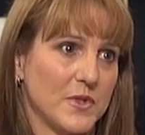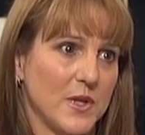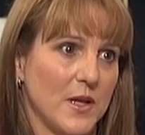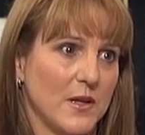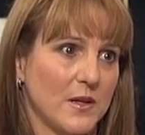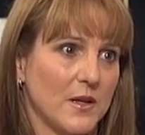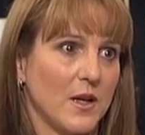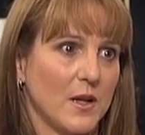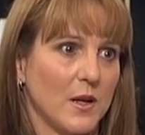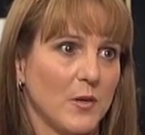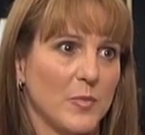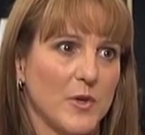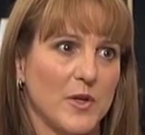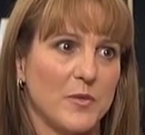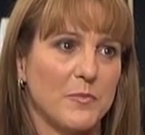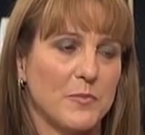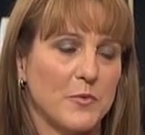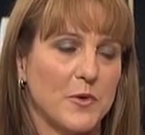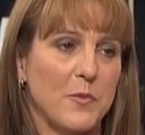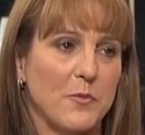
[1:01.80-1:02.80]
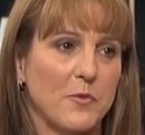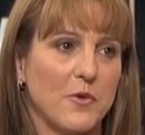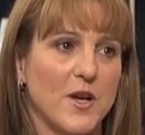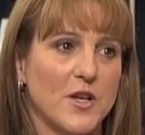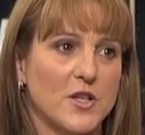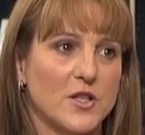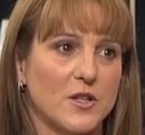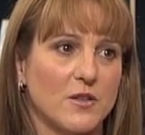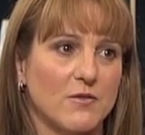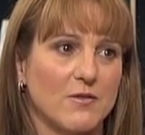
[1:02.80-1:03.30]
done a little bit of
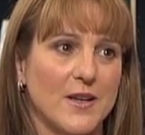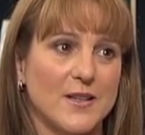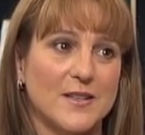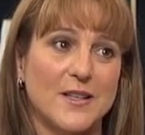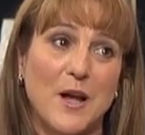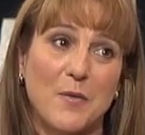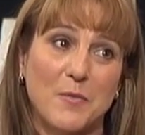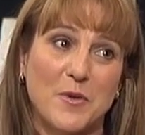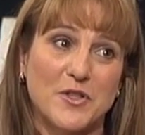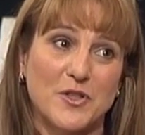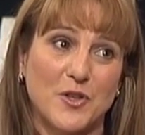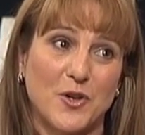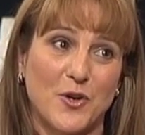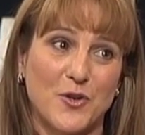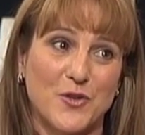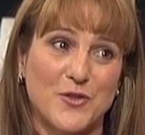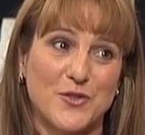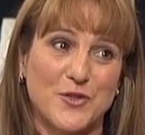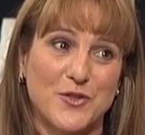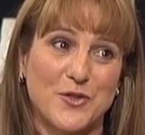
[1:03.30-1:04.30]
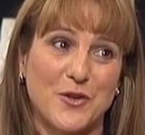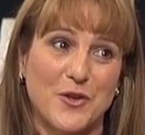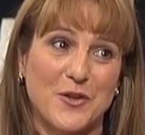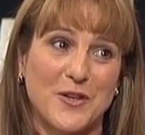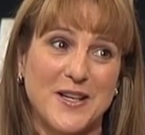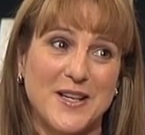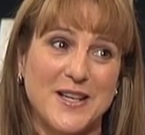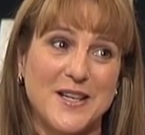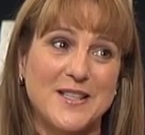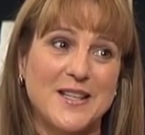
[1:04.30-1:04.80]
preparation around how much cost you're going to